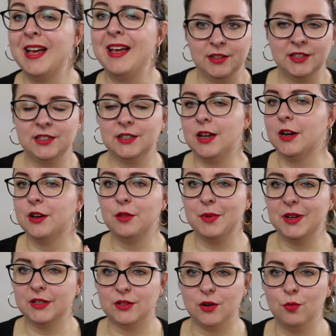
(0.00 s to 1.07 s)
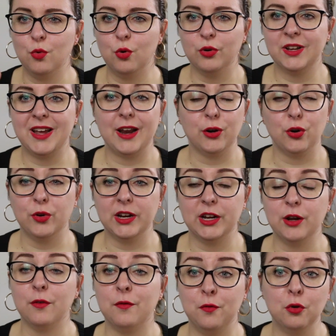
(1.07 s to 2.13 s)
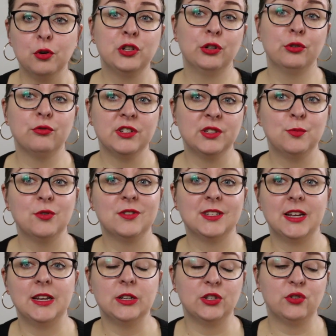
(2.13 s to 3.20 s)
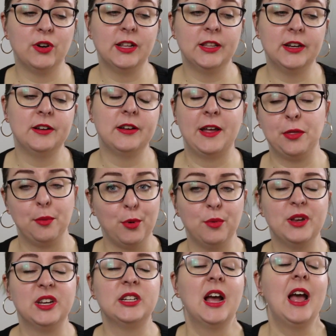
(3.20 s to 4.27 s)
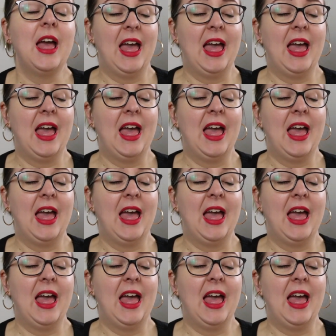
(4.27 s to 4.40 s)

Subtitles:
This is kind of the biggest award category for children's books in Australia at the moment,